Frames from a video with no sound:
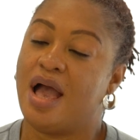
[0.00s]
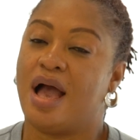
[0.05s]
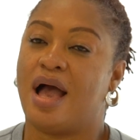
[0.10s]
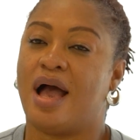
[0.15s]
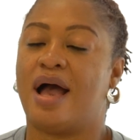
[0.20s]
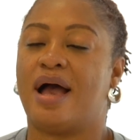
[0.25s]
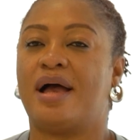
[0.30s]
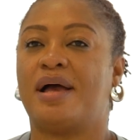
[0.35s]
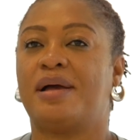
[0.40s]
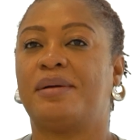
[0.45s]

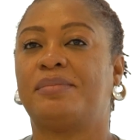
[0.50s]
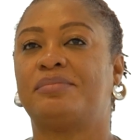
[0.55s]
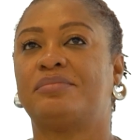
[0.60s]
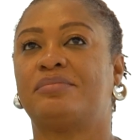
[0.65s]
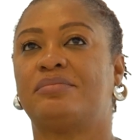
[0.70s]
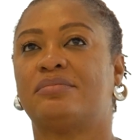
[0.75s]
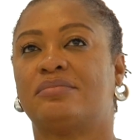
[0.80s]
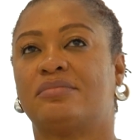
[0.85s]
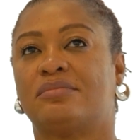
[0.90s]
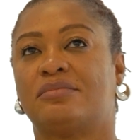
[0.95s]

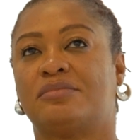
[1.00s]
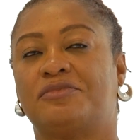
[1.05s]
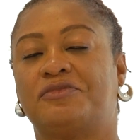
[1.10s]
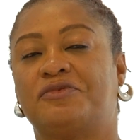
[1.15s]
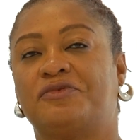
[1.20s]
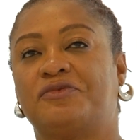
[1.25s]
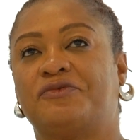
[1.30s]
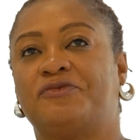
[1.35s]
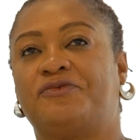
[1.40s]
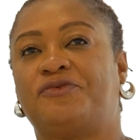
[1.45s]
Um,
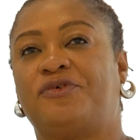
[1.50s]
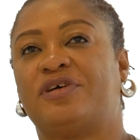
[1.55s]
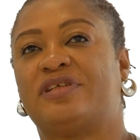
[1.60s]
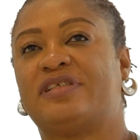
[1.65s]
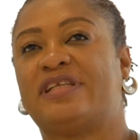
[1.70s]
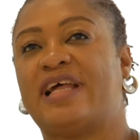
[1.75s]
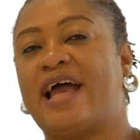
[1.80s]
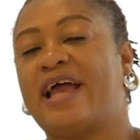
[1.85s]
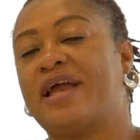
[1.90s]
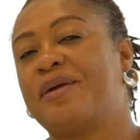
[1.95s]
for
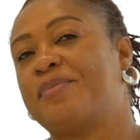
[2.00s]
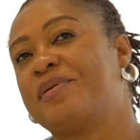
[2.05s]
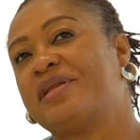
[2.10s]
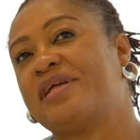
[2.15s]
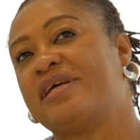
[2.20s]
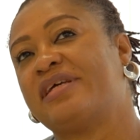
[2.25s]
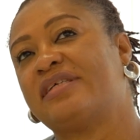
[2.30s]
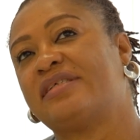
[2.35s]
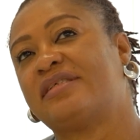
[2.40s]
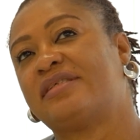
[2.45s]

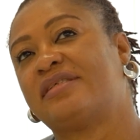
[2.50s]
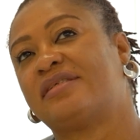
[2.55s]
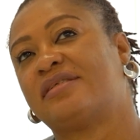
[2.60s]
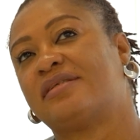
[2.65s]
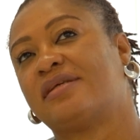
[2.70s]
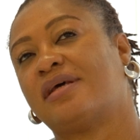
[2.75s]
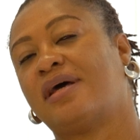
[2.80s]
diabetes,